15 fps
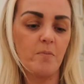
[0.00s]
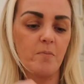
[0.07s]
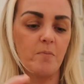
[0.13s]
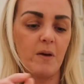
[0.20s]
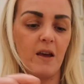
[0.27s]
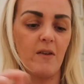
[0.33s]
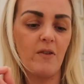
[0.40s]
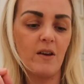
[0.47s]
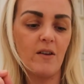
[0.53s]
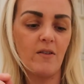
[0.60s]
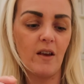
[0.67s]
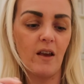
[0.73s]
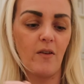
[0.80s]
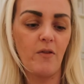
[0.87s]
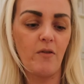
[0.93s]

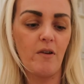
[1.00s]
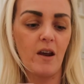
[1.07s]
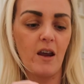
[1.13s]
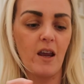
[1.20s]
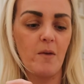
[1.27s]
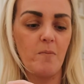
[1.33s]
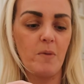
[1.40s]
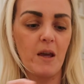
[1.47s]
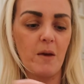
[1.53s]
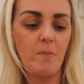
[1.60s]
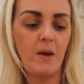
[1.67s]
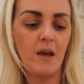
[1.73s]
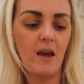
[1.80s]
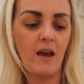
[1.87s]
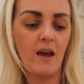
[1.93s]
PVC free,
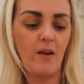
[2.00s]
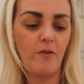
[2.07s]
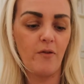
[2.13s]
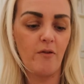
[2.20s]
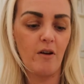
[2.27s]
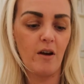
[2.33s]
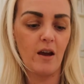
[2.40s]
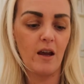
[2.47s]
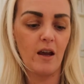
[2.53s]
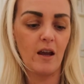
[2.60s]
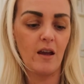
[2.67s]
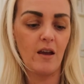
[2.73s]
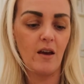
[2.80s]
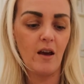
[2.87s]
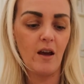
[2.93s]
BPA
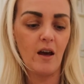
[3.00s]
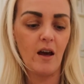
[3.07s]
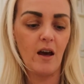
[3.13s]
free.